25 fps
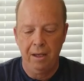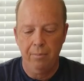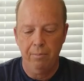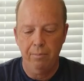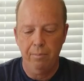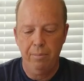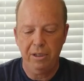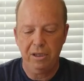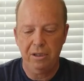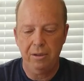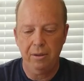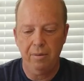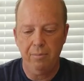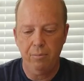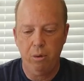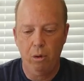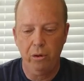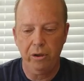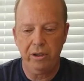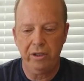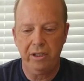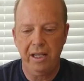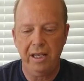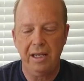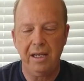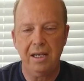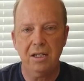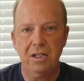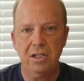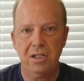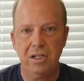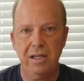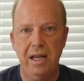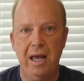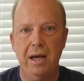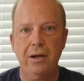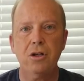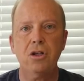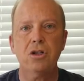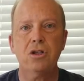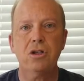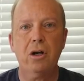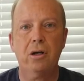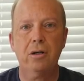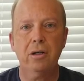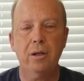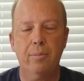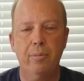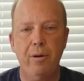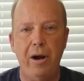But the important thing is now you're
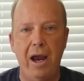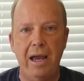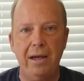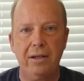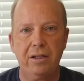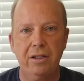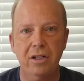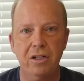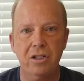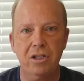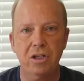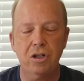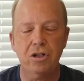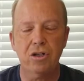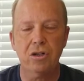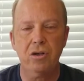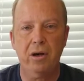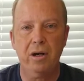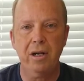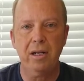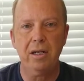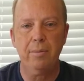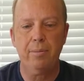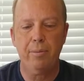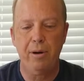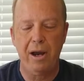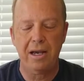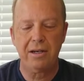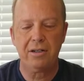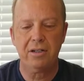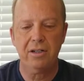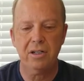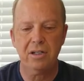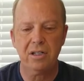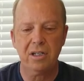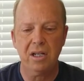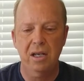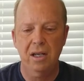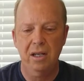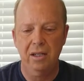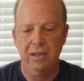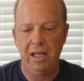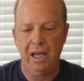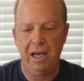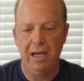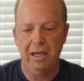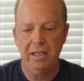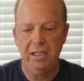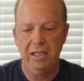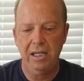starting to practice. You're starting to practice
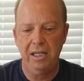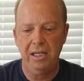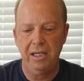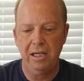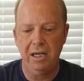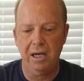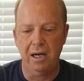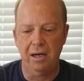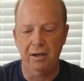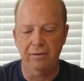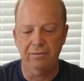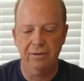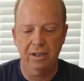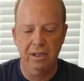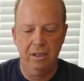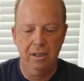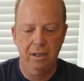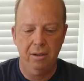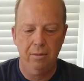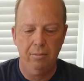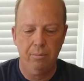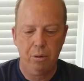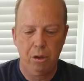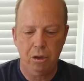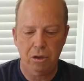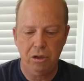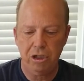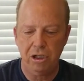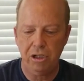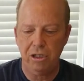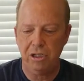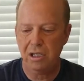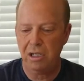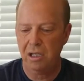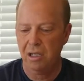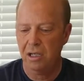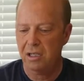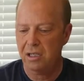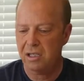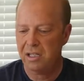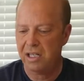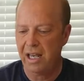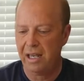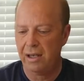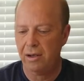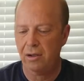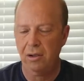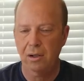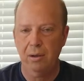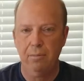the idea of purchase,
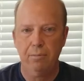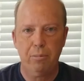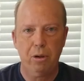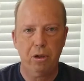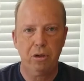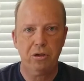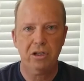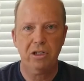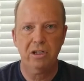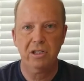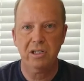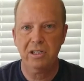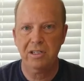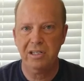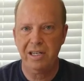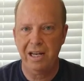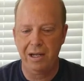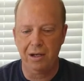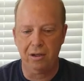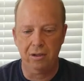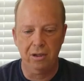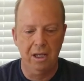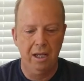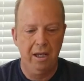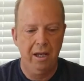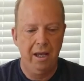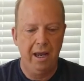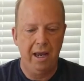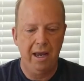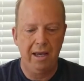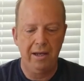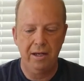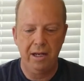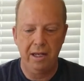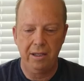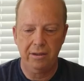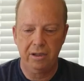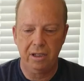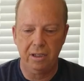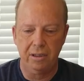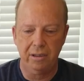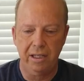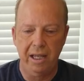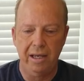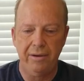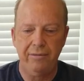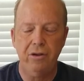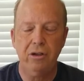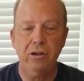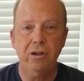sale, purchase, sale. And at the
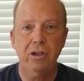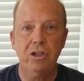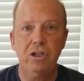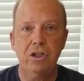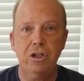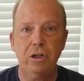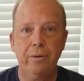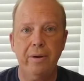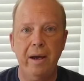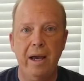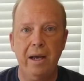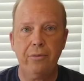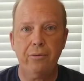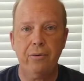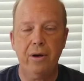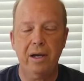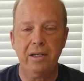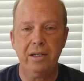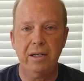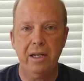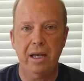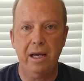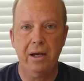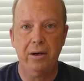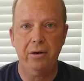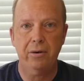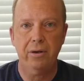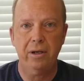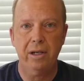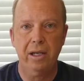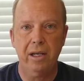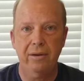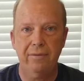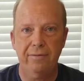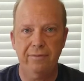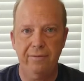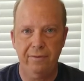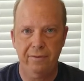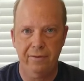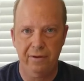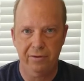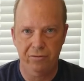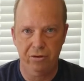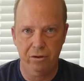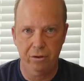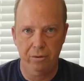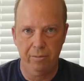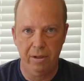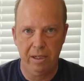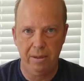level that you're at right now, if
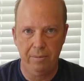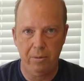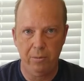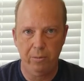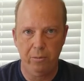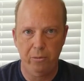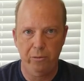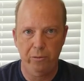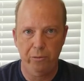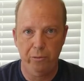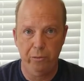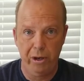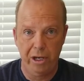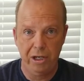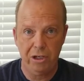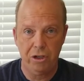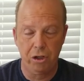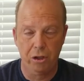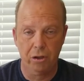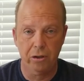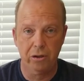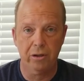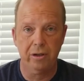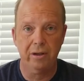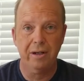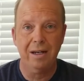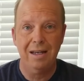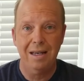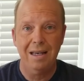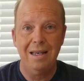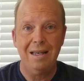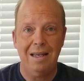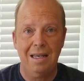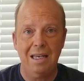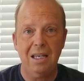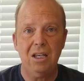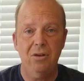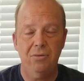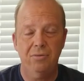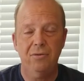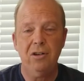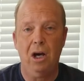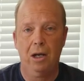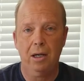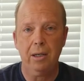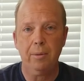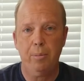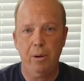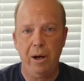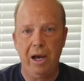you're a minimum wage earner, you've
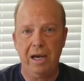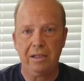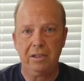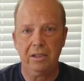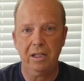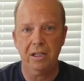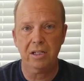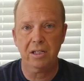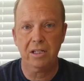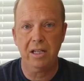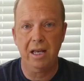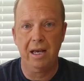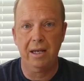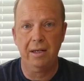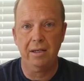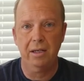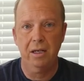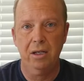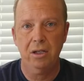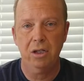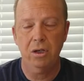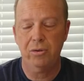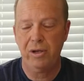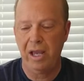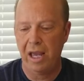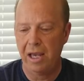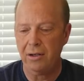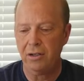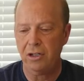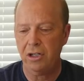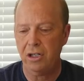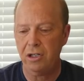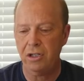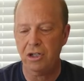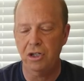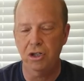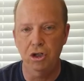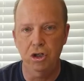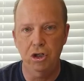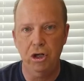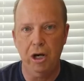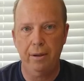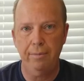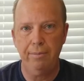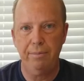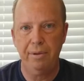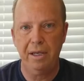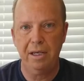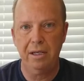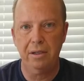got to practice that. You can't just
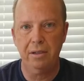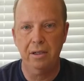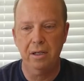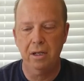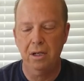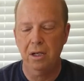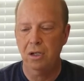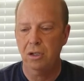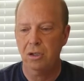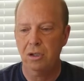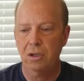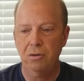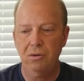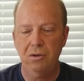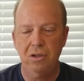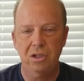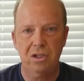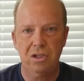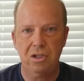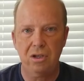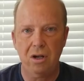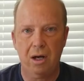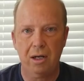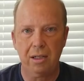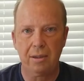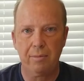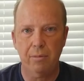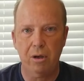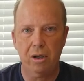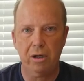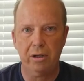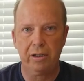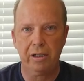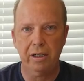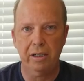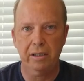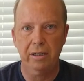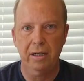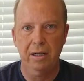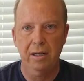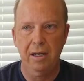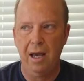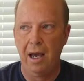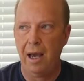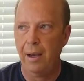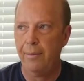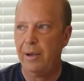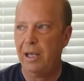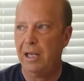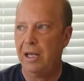jump in to the stock market.
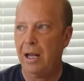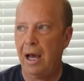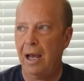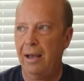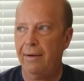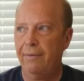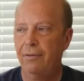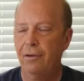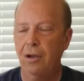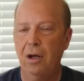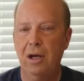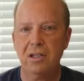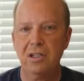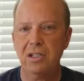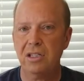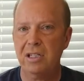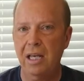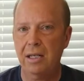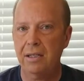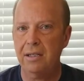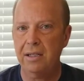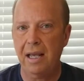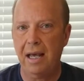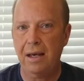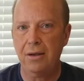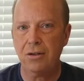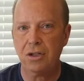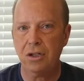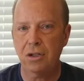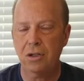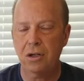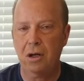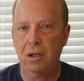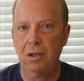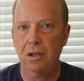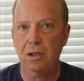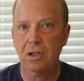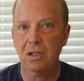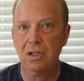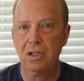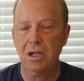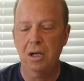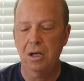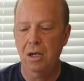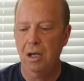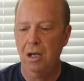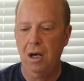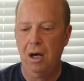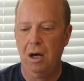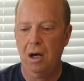I mean, I've lost $10,000
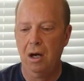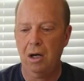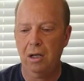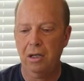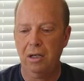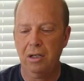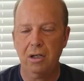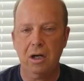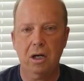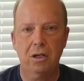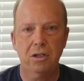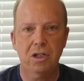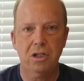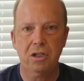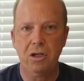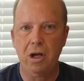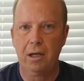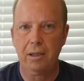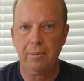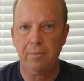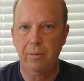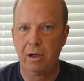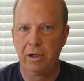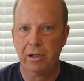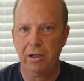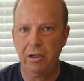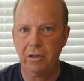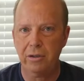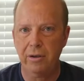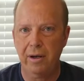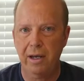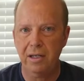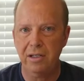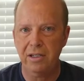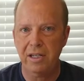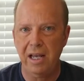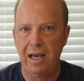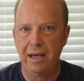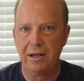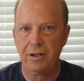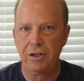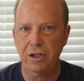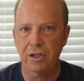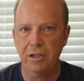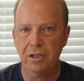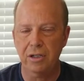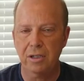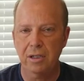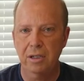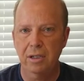on stock market
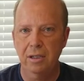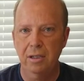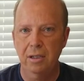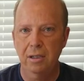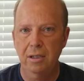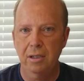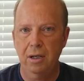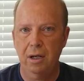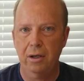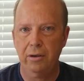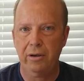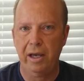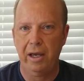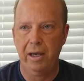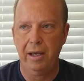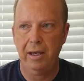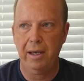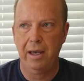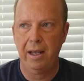transactions, okay?